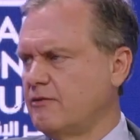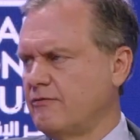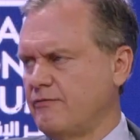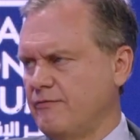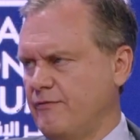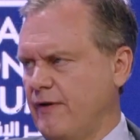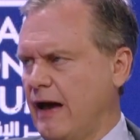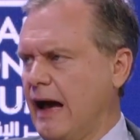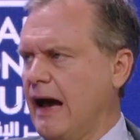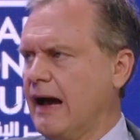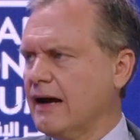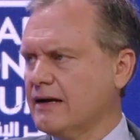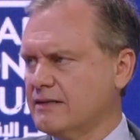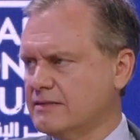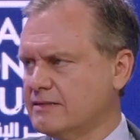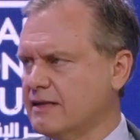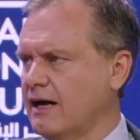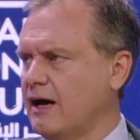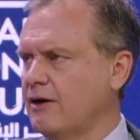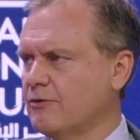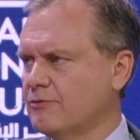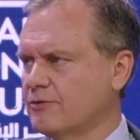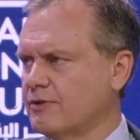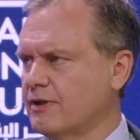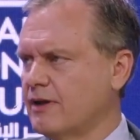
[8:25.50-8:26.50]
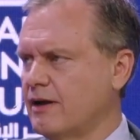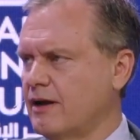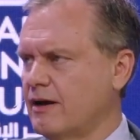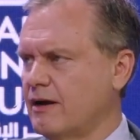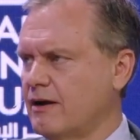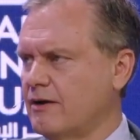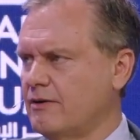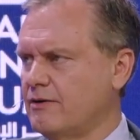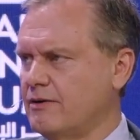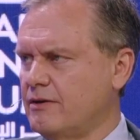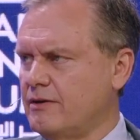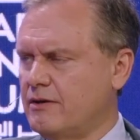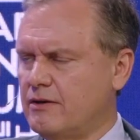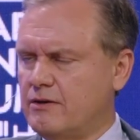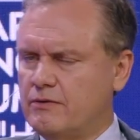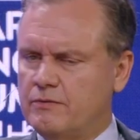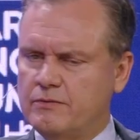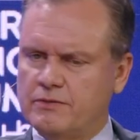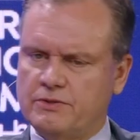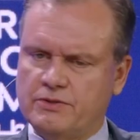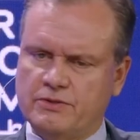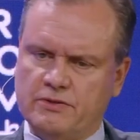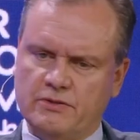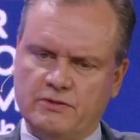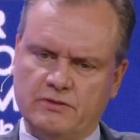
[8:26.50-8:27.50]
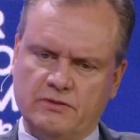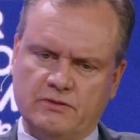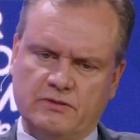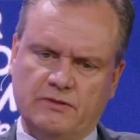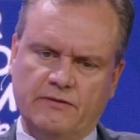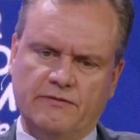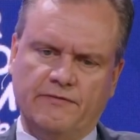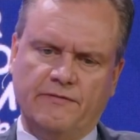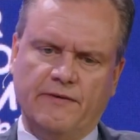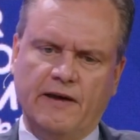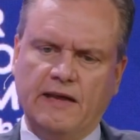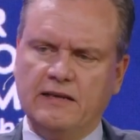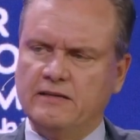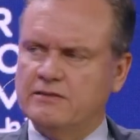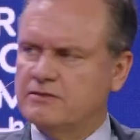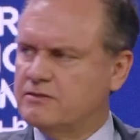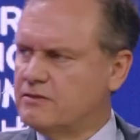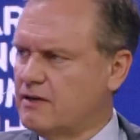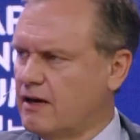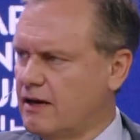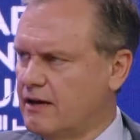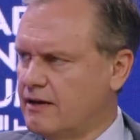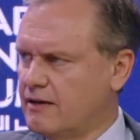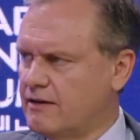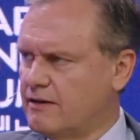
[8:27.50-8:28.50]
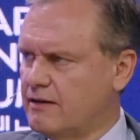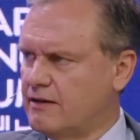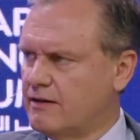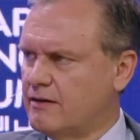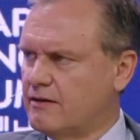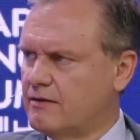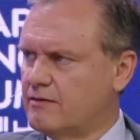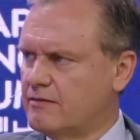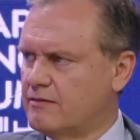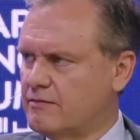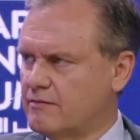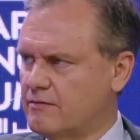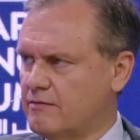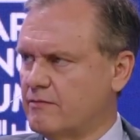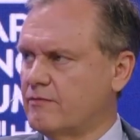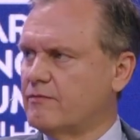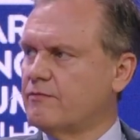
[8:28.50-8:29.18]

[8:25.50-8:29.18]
of facts out there, you know, which is the Fed's tightening